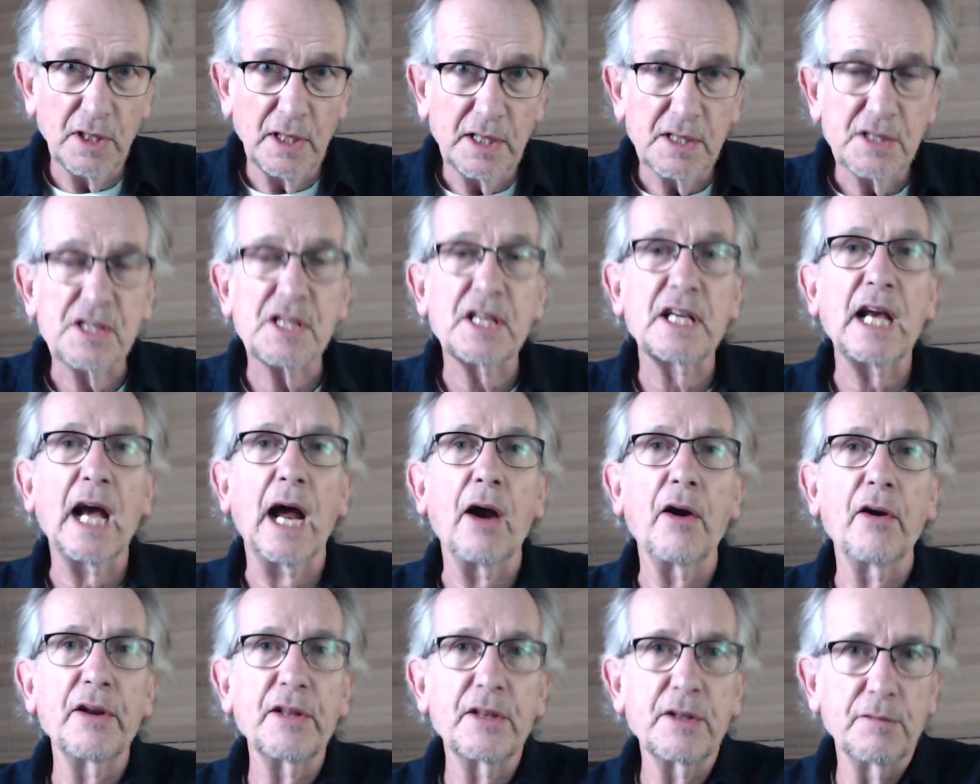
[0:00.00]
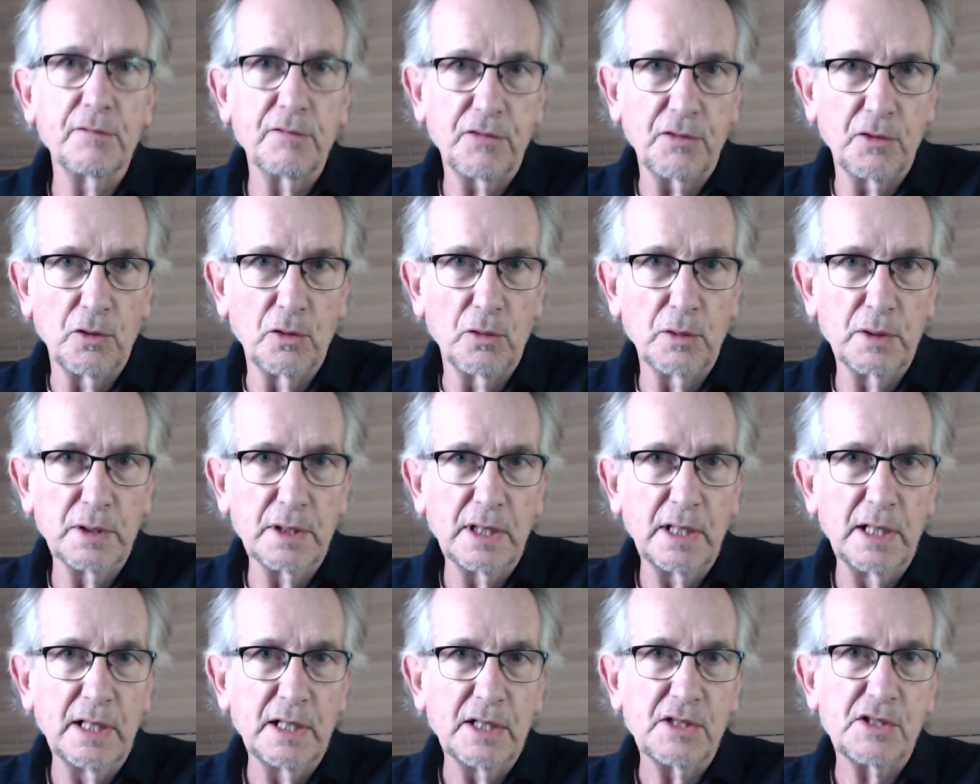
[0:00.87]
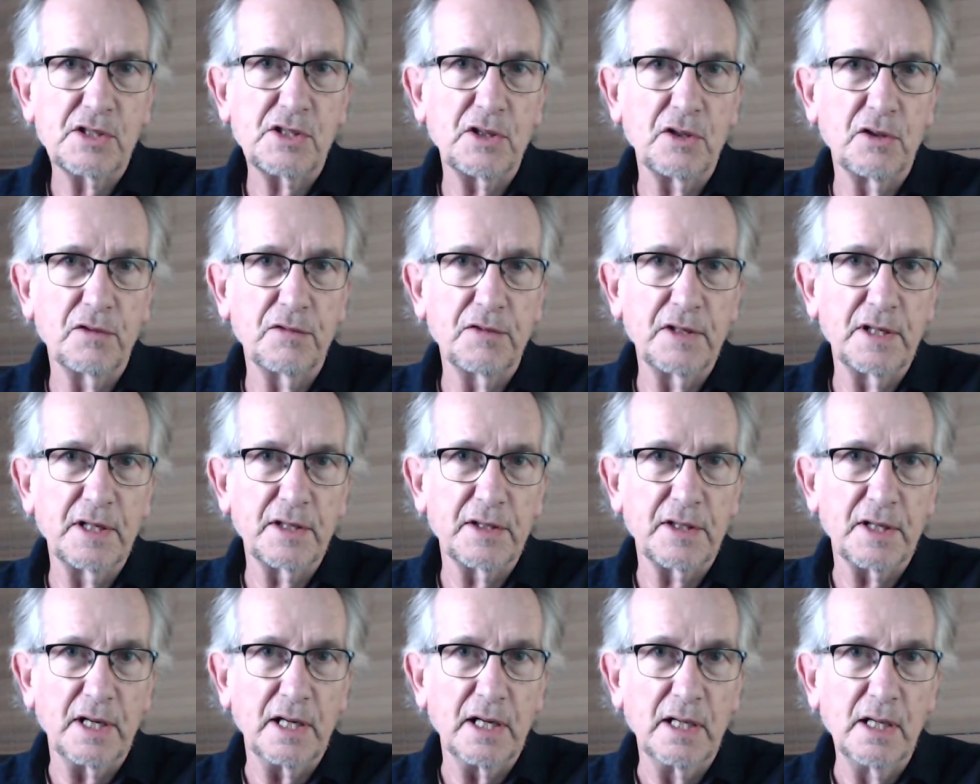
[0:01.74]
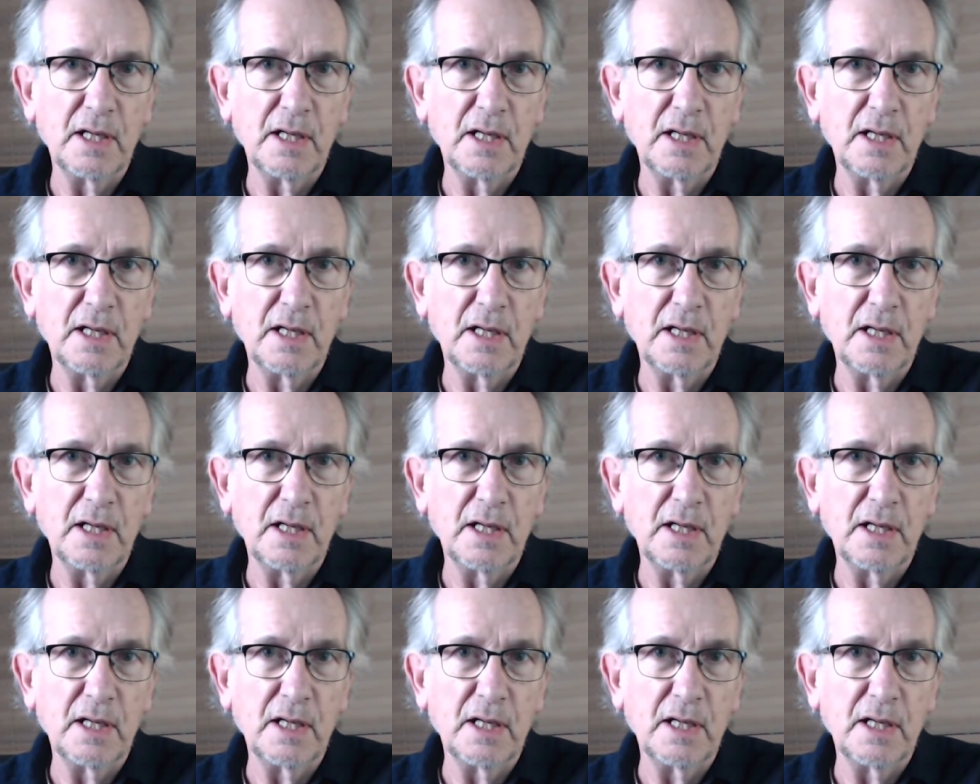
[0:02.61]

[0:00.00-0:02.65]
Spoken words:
to carry them forward still further.